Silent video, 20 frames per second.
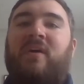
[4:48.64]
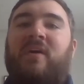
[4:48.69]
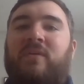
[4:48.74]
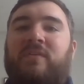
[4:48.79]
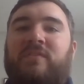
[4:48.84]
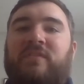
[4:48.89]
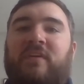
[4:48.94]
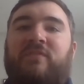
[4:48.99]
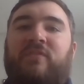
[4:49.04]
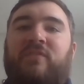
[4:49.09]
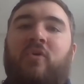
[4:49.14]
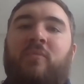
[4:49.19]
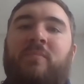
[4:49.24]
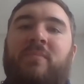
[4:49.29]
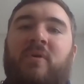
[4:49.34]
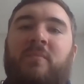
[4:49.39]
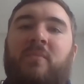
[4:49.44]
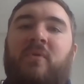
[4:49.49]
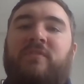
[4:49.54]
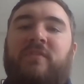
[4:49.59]
or Jeff
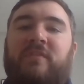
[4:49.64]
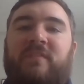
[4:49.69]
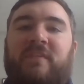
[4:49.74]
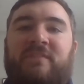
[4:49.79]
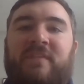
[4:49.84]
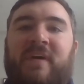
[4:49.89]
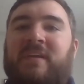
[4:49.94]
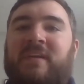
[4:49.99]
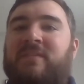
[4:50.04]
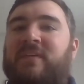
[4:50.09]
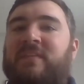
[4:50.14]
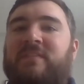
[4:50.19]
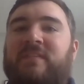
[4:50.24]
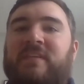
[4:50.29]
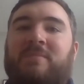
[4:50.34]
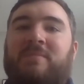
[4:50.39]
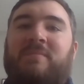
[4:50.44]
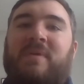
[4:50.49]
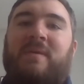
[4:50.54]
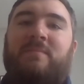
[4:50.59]
Goldblum or just a fan of
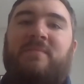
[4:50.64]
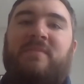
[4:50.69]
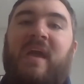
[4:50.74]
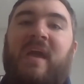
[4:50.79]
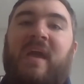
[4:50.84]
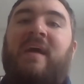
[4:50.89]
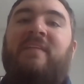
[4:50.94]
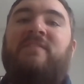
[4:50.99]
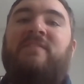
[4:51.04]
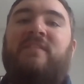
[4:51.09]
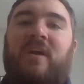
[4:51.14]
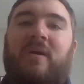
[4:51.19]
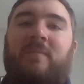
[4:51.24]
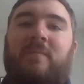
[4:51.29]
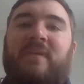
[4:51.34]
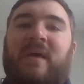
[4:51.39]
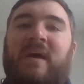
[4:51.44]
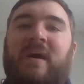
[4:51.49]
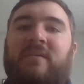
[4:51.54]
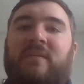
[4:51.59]
internet meme, you had to
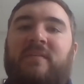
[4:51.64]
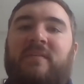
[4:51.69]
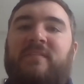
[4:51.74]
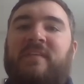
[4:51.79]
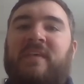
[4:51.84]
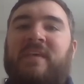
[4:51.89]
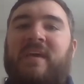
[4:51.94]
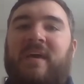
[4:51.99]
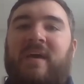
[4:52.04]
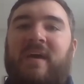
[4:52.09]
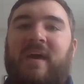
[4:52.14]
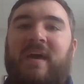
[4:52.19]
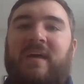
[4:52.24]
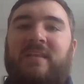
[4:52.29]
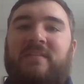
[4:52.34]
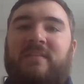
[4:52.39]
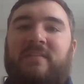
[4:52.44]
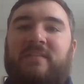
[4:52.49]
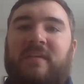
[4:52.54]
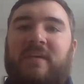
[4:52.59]
come down and see it.
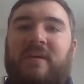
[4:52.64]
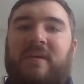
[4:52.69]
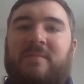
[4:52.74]
And